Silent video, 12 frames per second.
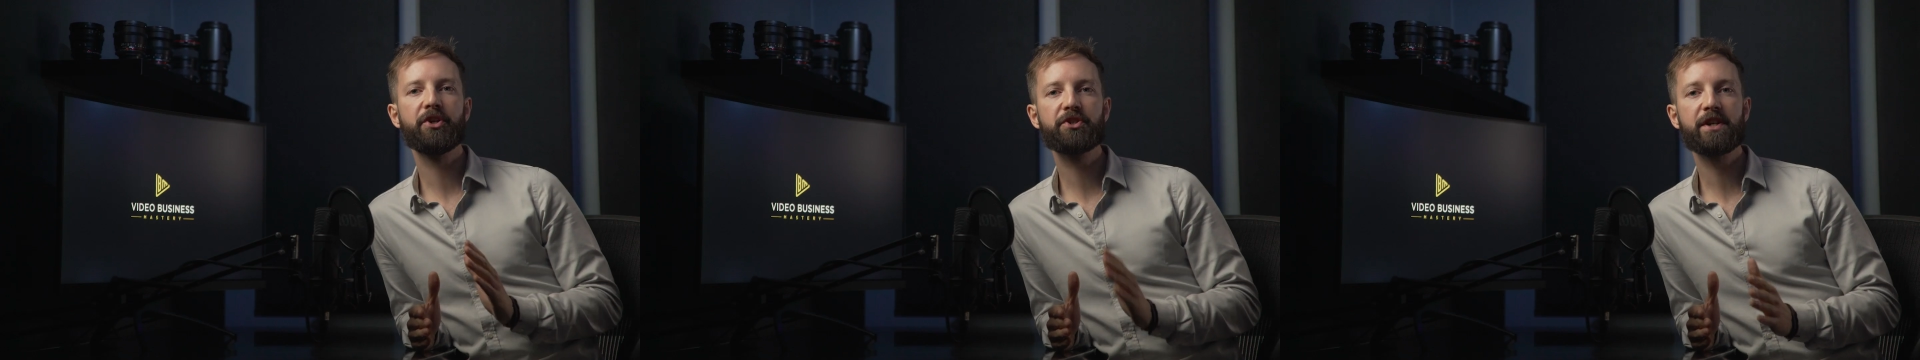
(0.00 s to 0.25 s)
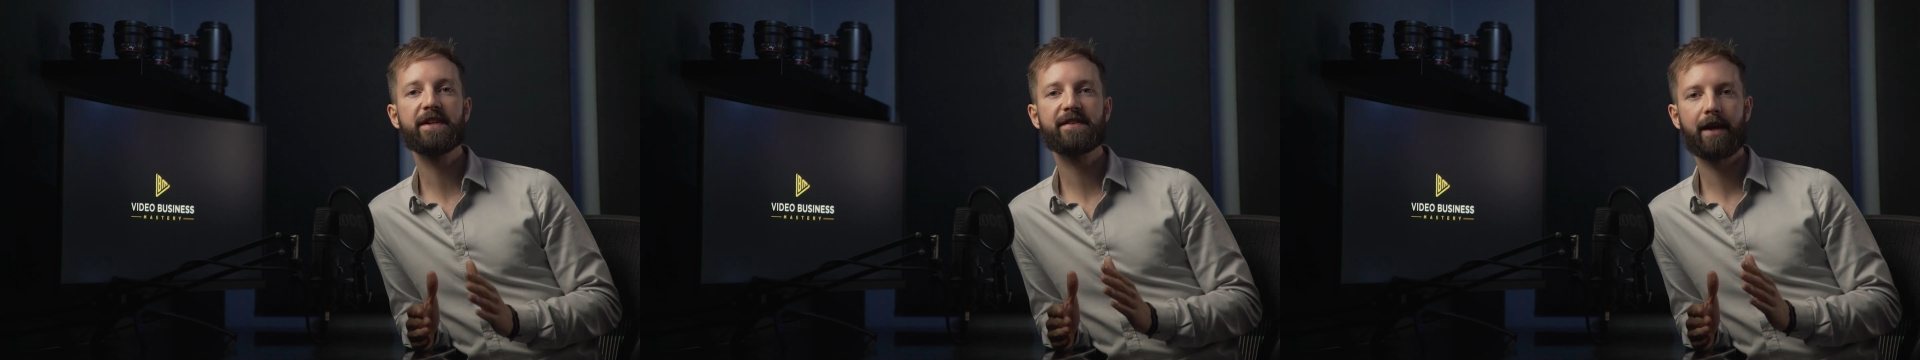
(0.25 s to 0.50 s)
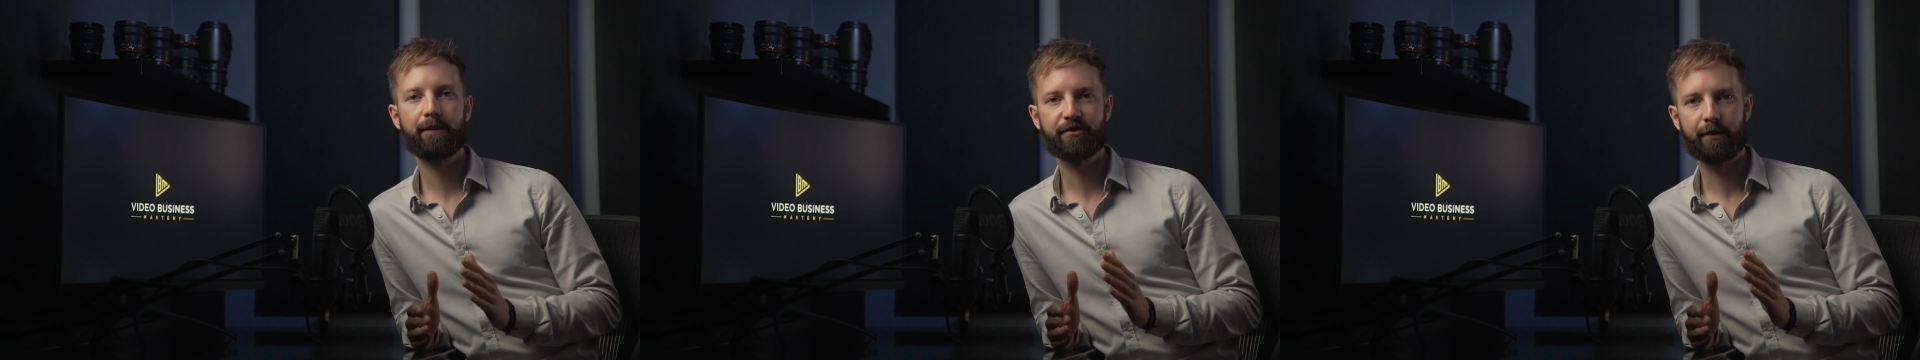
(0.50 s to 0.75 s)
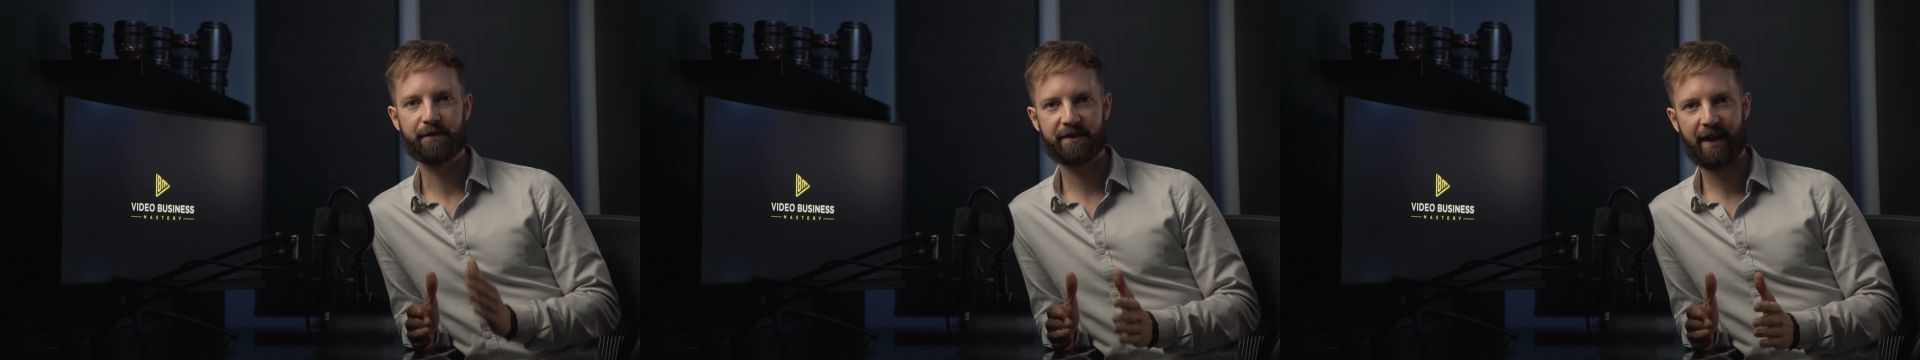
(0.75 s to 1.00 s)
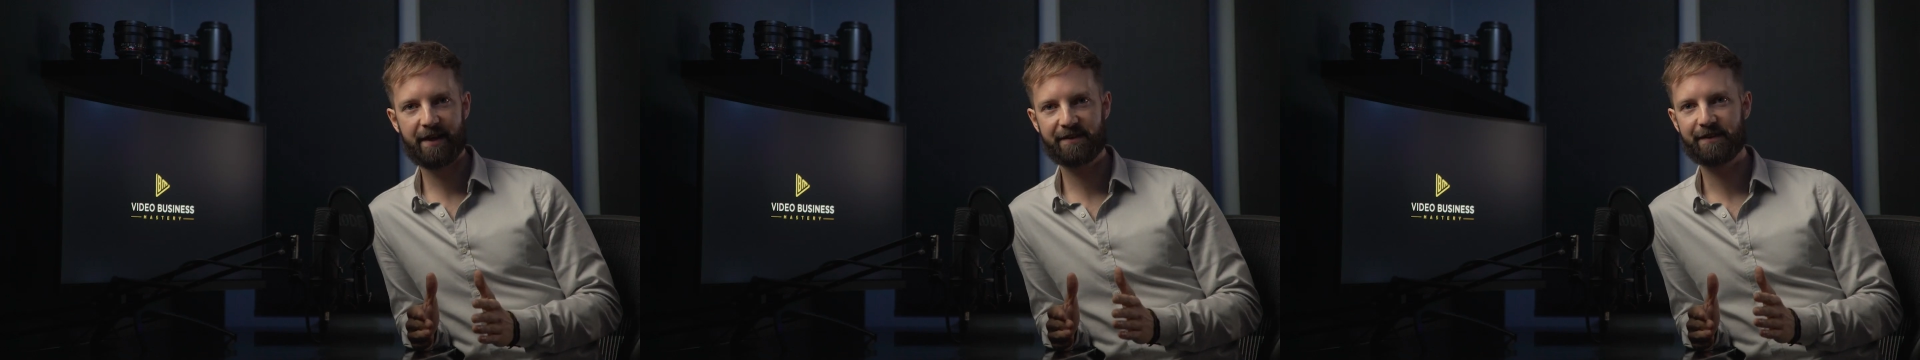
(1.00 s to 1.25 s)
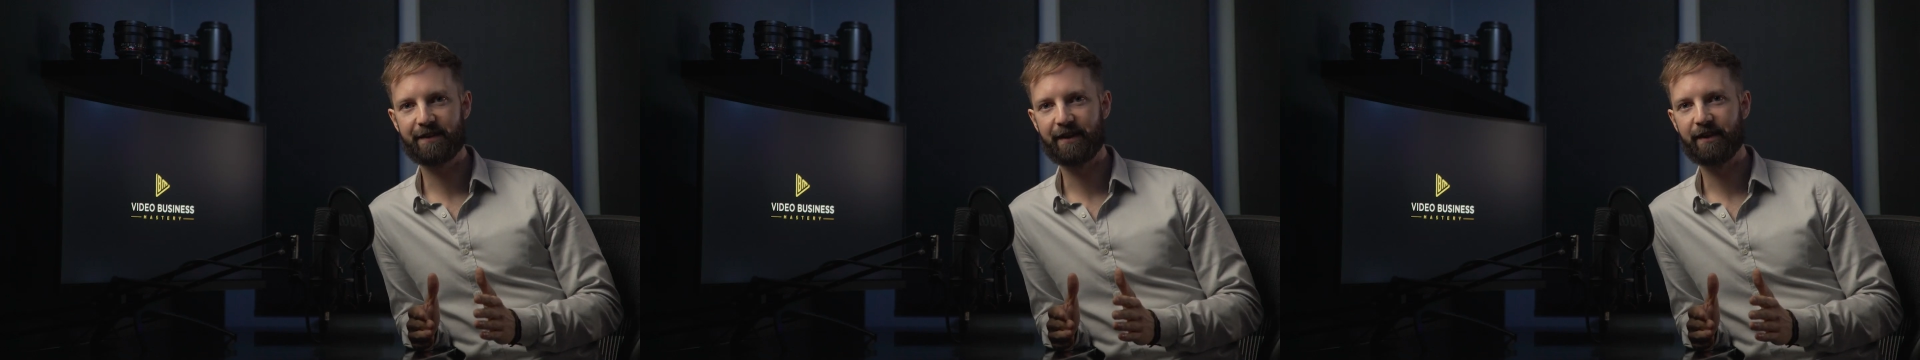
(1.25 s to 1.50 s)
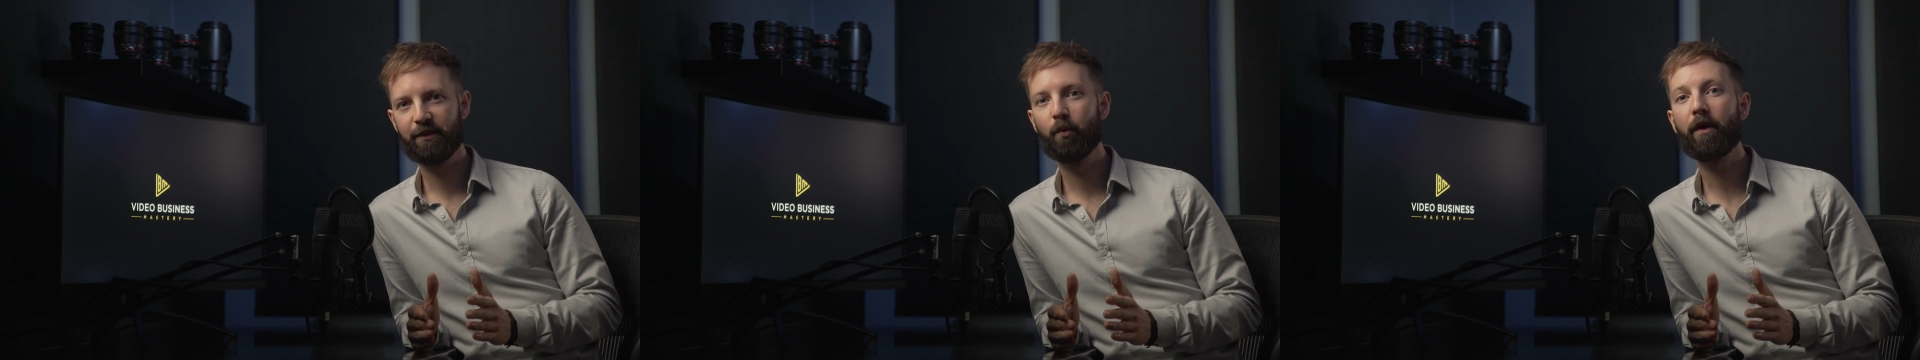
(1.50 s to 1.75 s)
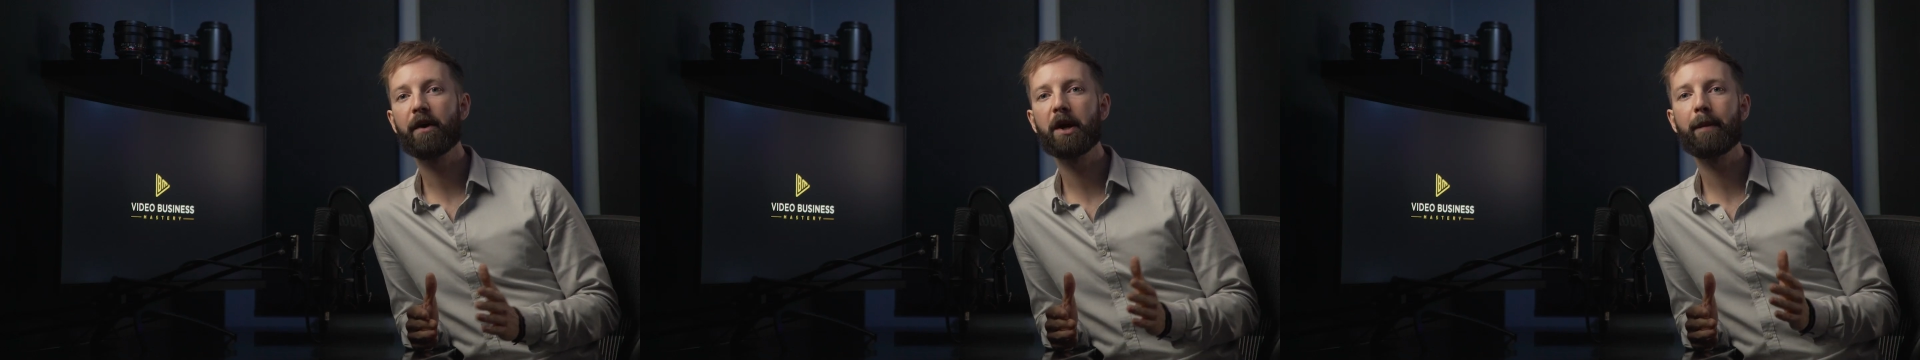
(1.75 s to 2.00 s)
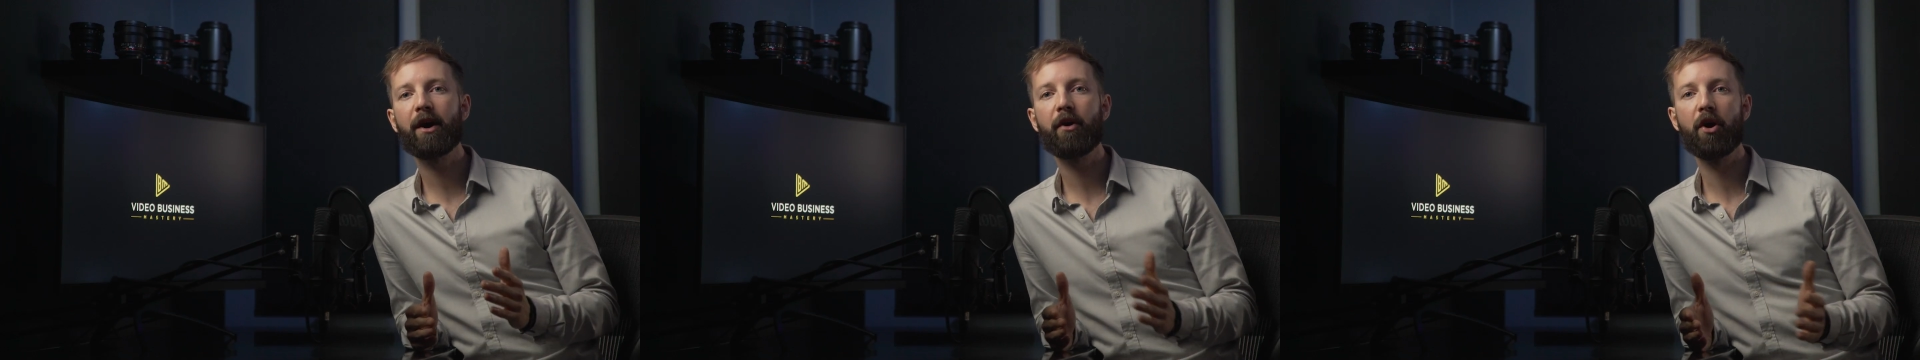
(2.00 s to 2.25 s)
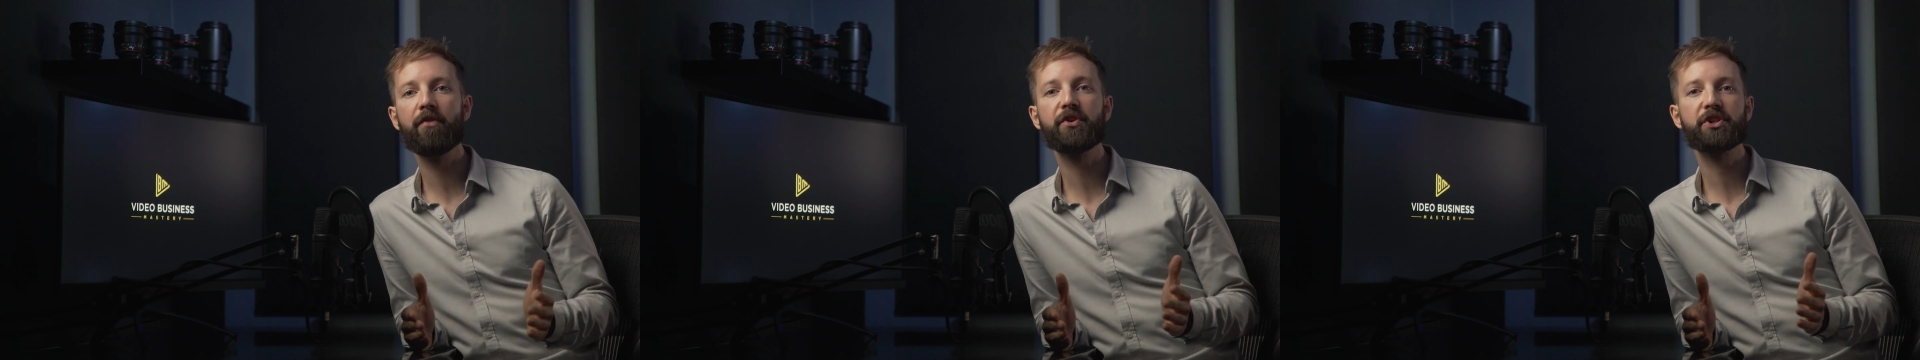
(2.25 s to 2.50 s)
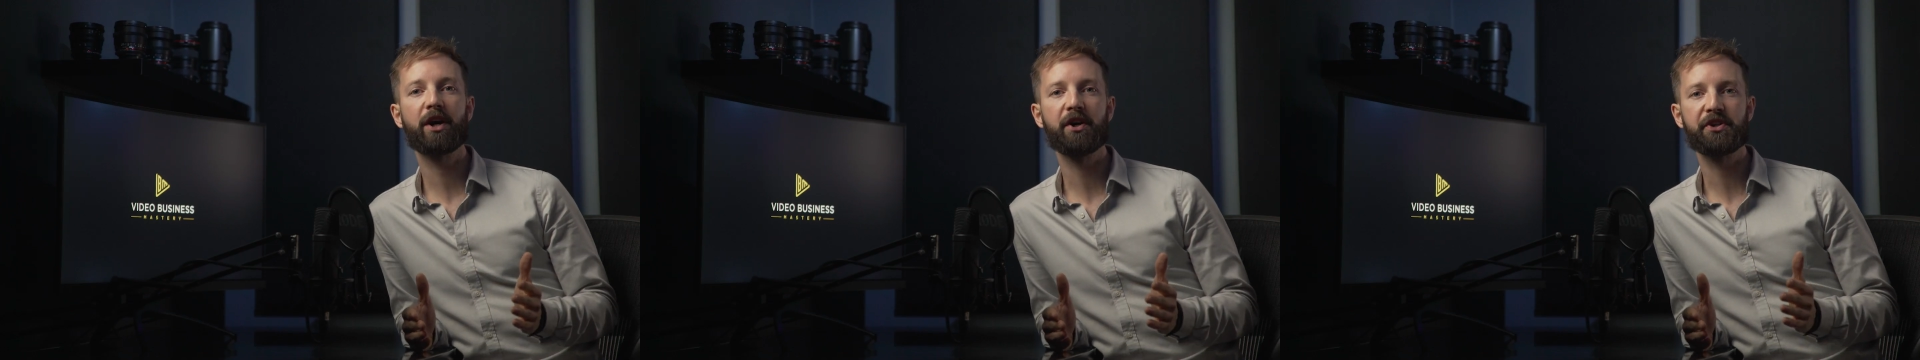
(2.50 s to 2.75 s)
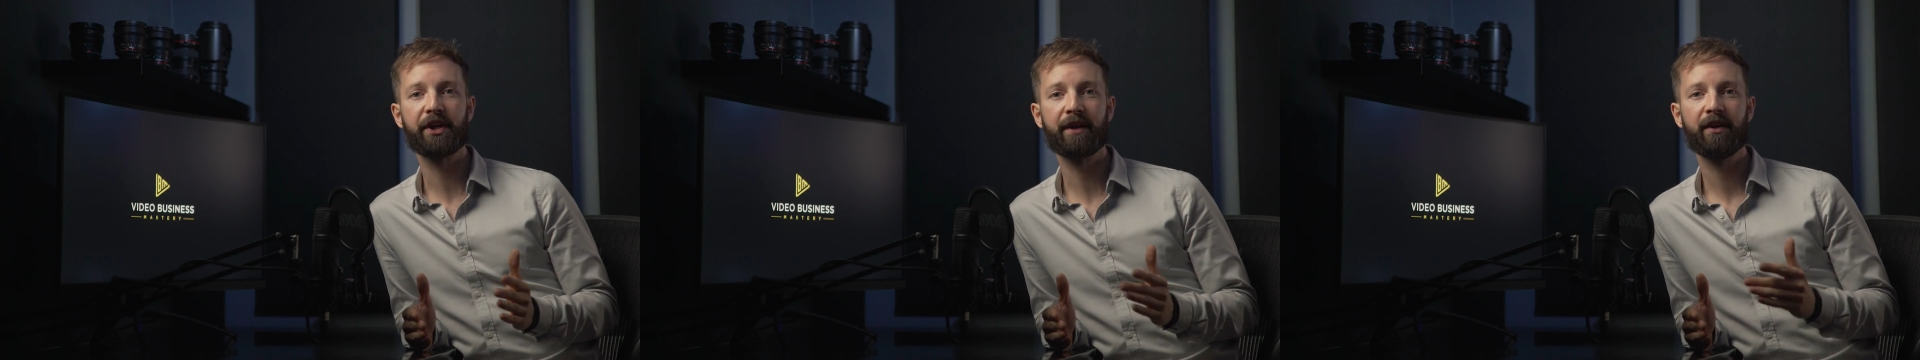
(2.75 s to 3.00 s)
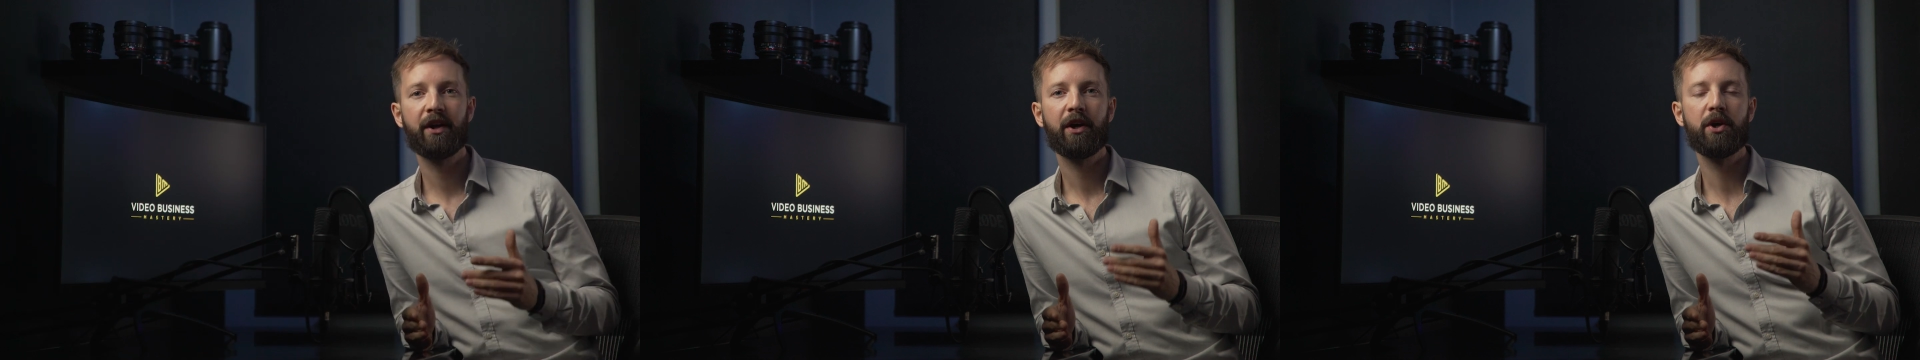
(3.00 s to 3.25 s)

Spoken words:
usually stems from scarcity, worrying about overcharging,